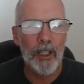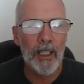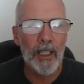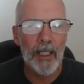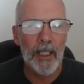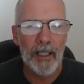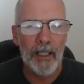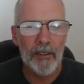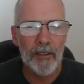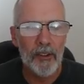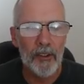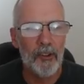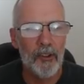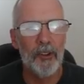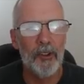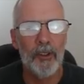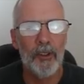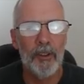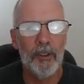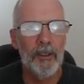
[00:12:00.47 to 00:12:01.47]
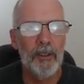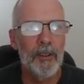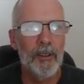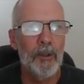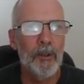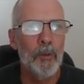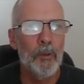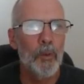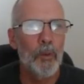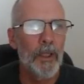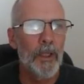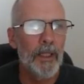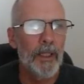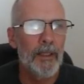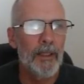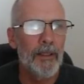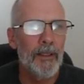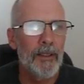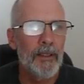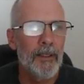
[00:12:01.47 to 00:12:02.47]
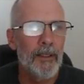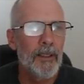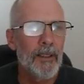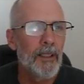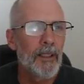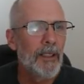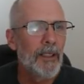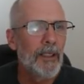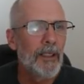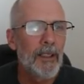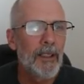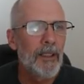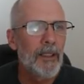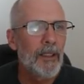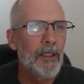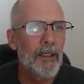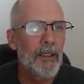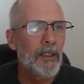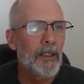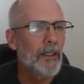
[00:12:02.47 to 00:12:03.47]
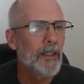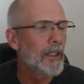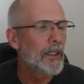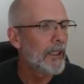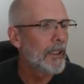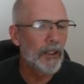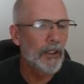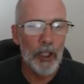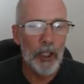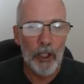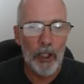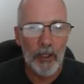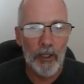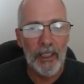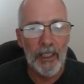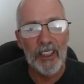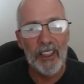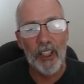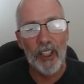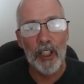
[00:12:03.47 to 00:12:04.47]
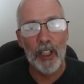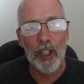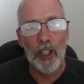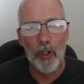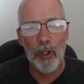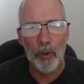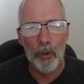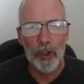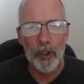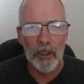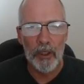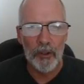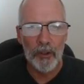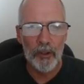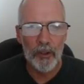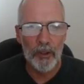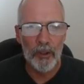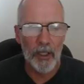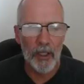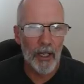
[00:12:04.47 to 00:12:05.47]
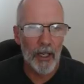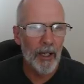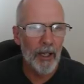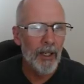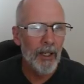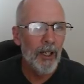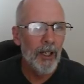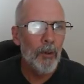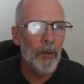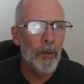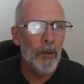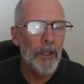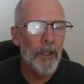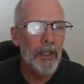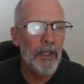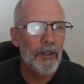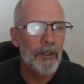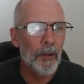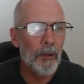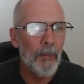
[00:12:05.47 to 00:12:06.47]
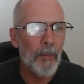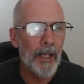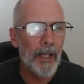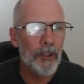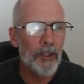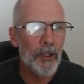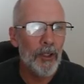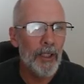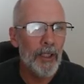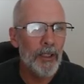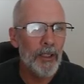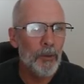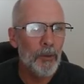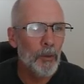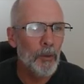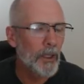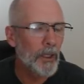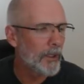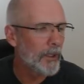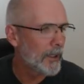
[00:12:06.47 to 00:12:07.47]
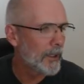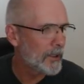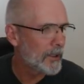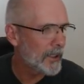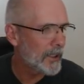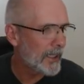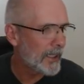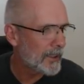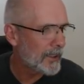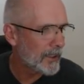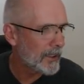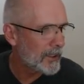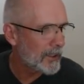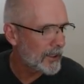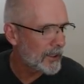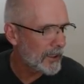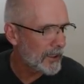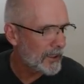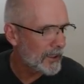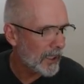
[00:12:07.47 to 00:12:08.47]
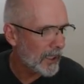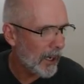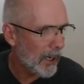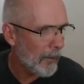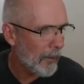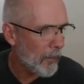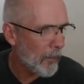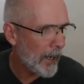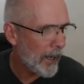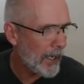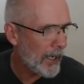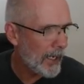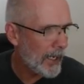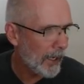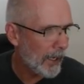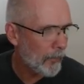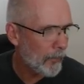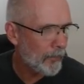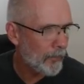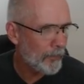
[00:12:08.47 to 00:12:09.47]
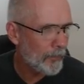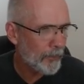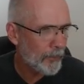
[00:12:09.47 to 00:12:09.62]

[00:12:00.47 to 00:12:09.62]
these with these are the uses. Yeah, we need to match these with the sentences up here.